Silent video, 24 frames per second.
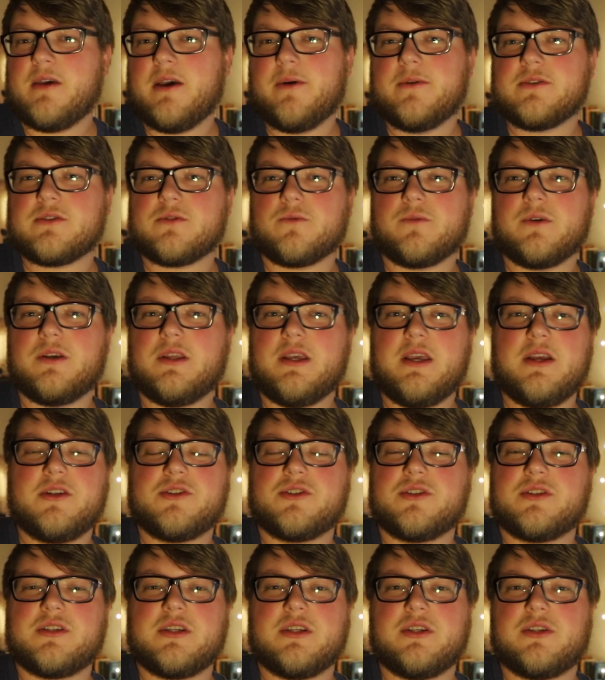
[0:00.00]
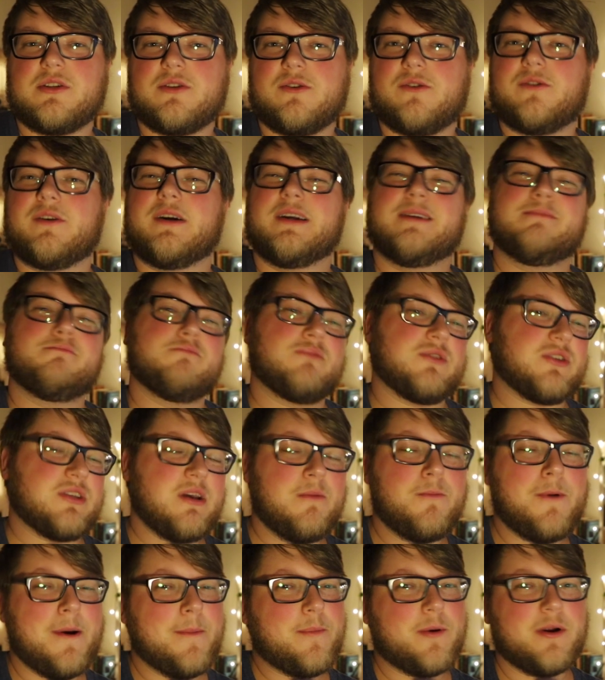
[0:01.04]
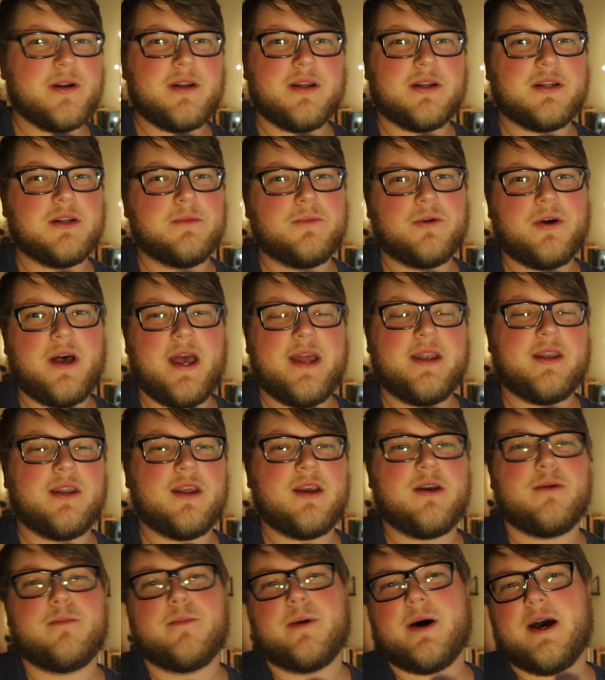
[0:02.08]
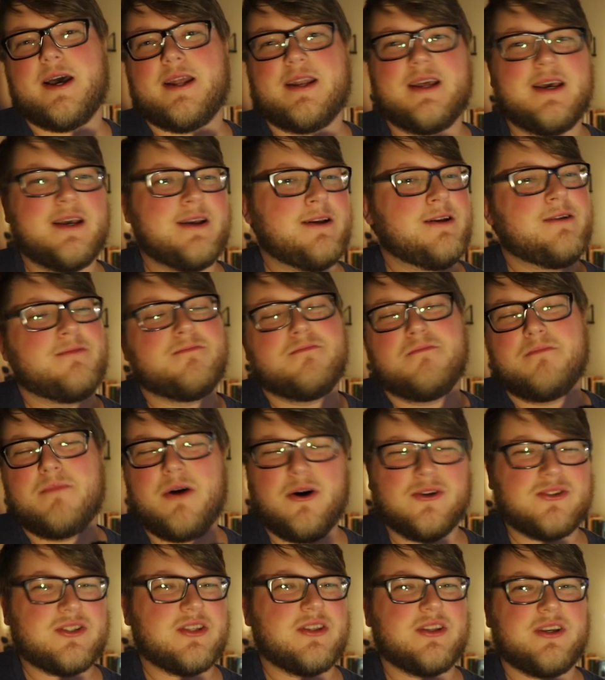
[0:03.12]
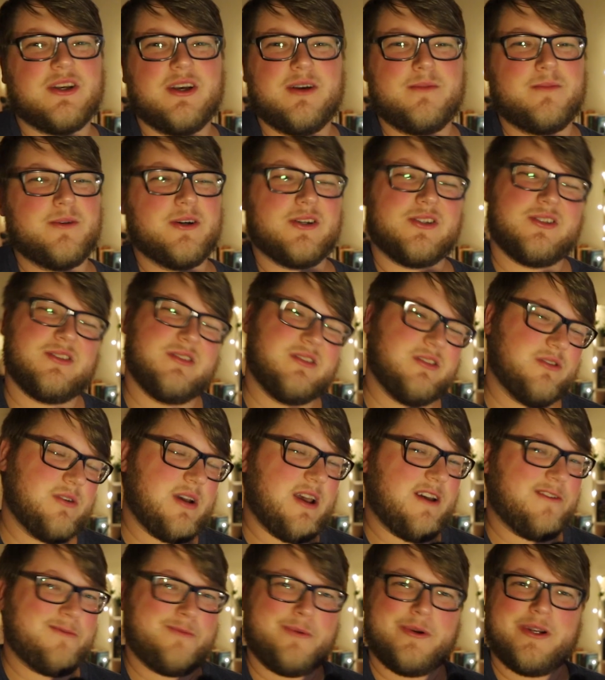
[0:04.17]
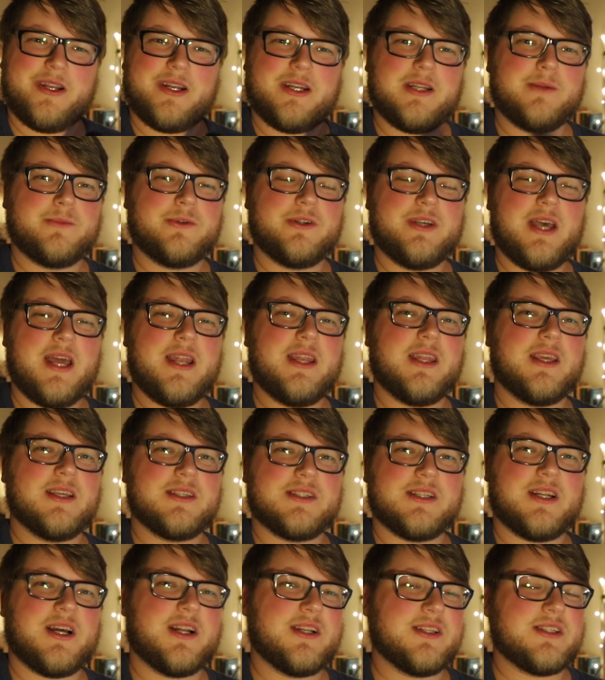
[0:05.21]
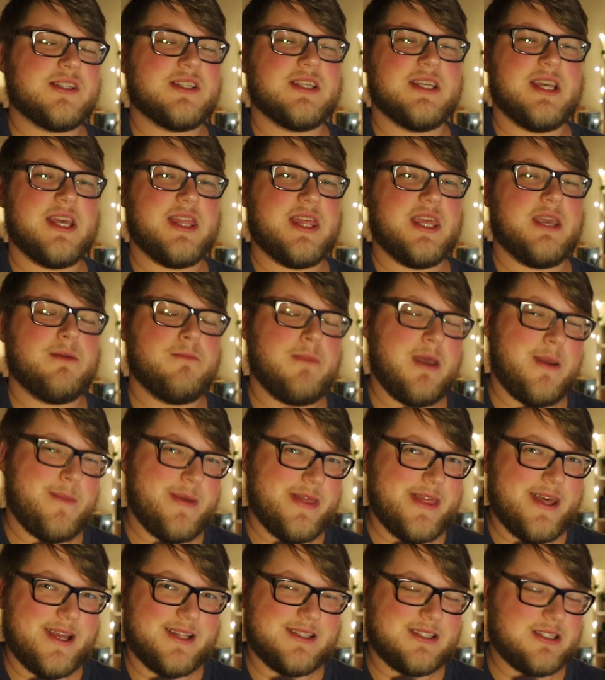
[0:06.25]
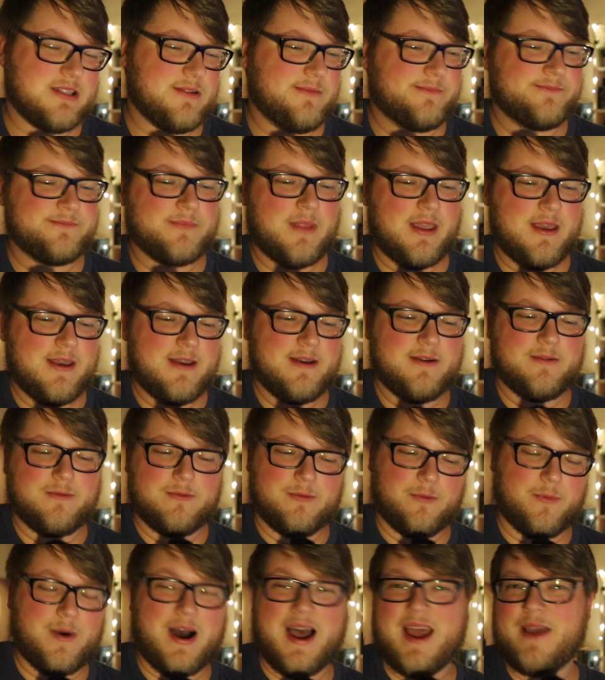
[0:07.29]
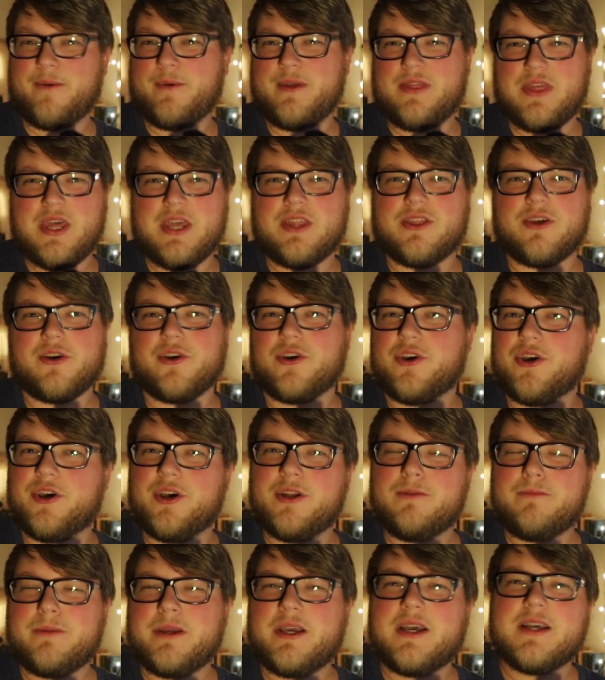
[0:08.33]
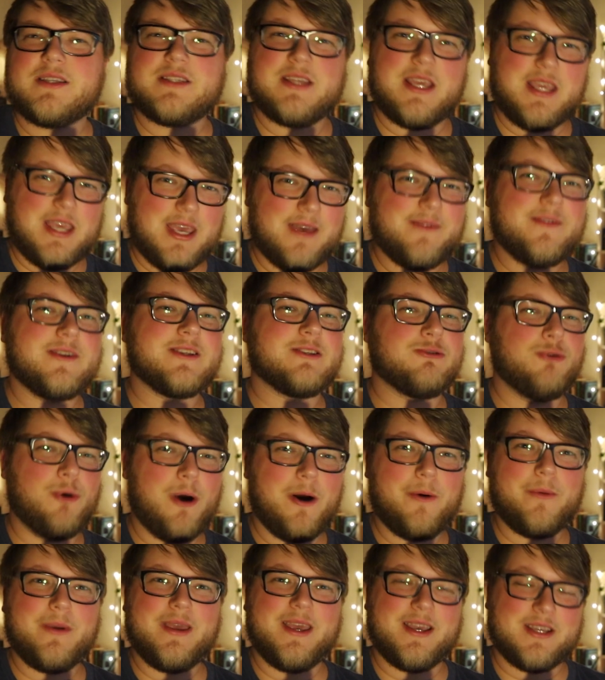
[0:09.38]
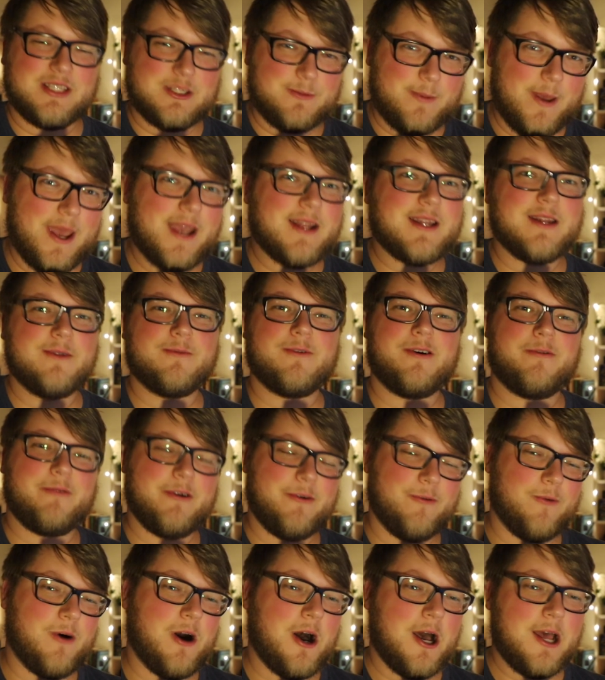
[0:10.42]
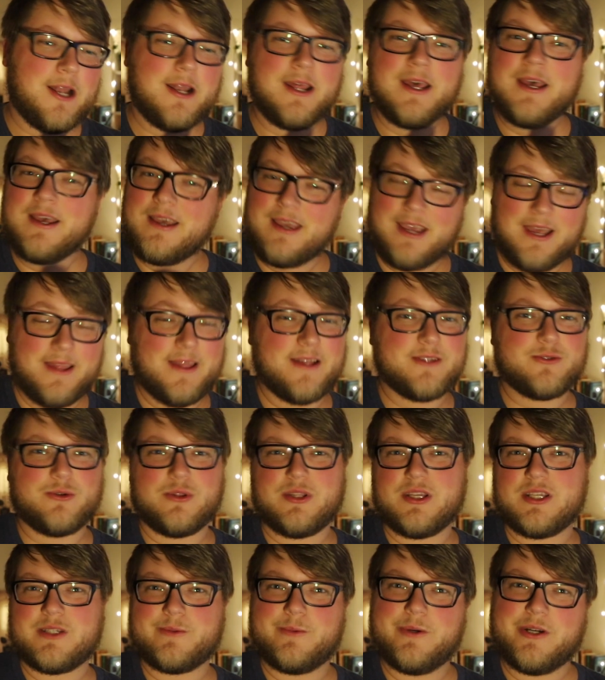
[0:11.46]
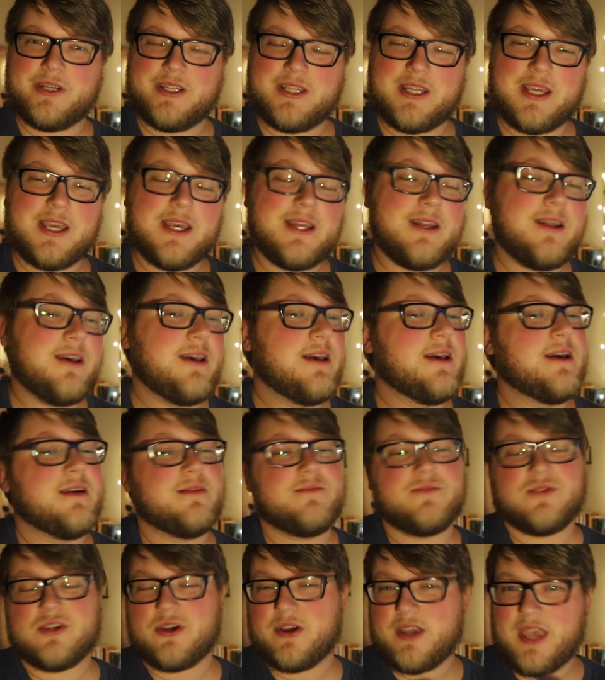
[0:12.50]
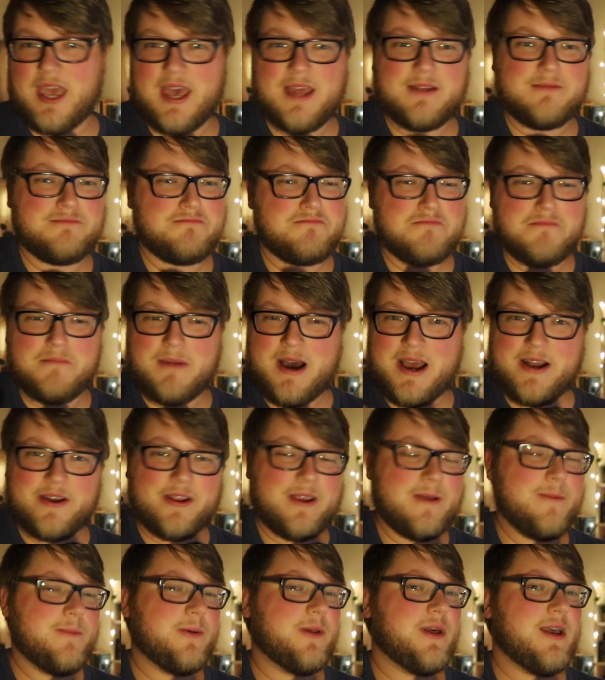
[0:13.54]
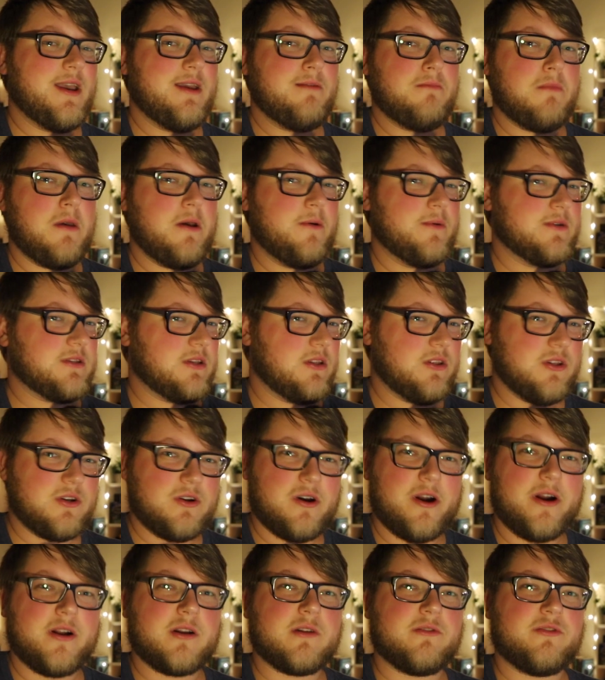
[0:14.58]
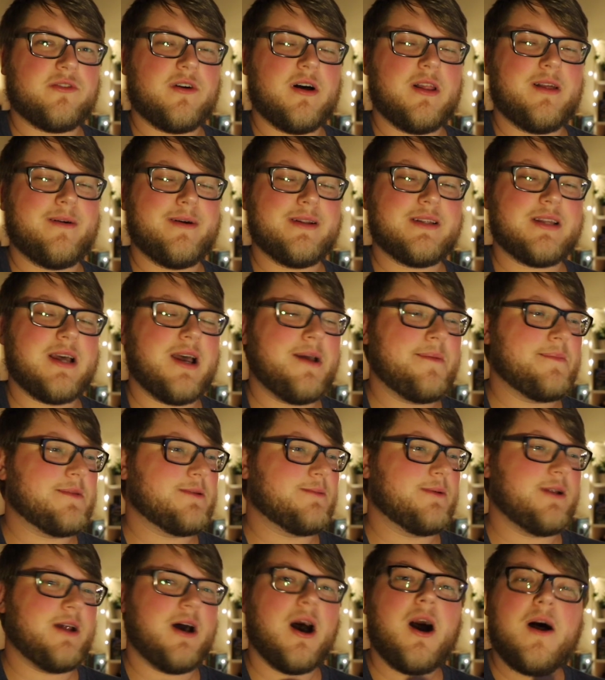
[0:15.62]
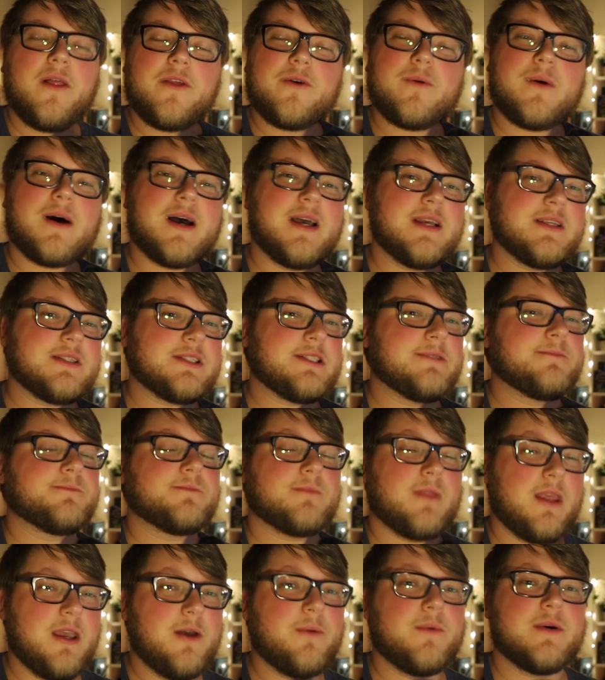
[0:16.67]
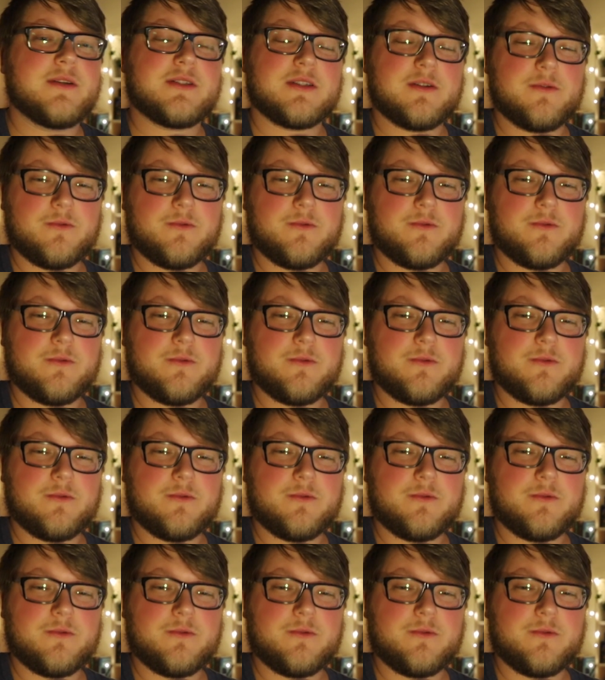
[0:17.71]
it was a really interesting story. Somewhat predictable ending, but most of the good books do have predictable endings. And honestly, I think maybe that's why we think they're good, because they give us what we expect and what we want. And that's what this book did. So again, minor complaint, it was a little hard to follow at times, but otherwise, it was